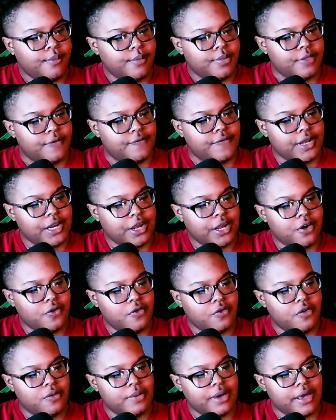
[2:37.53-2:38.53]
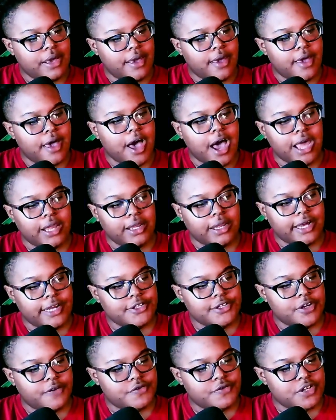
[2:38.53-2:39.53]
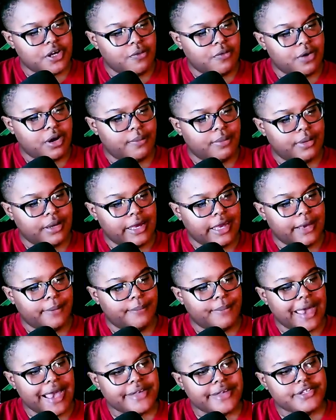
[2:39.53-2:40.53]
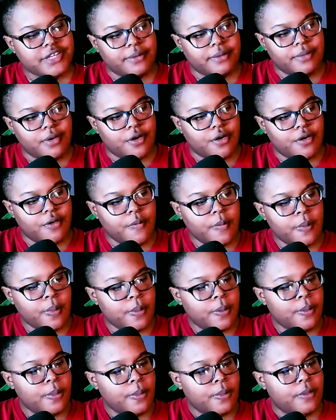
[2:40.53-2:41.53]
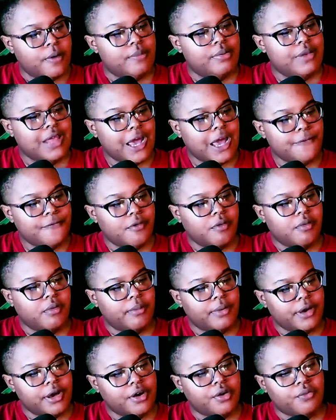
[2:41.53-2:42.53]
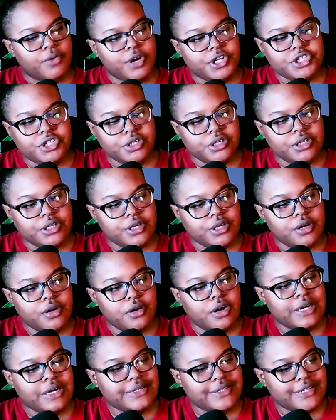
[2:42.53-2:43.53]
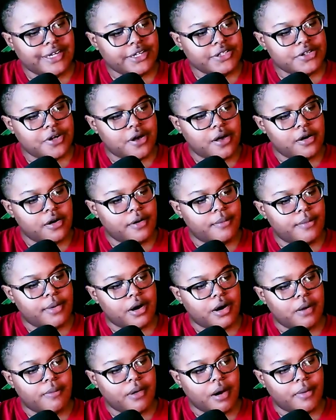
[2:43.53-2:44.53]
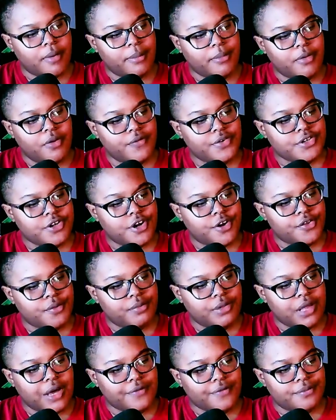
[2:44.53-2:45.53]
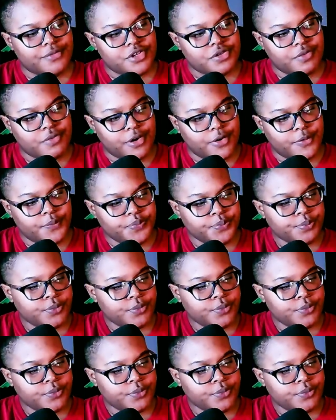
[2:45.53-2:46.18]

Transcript: The video will be highlights of someone playing basketball. The platform will be originally on TikTok, but I'll probably move it to other platforms as well.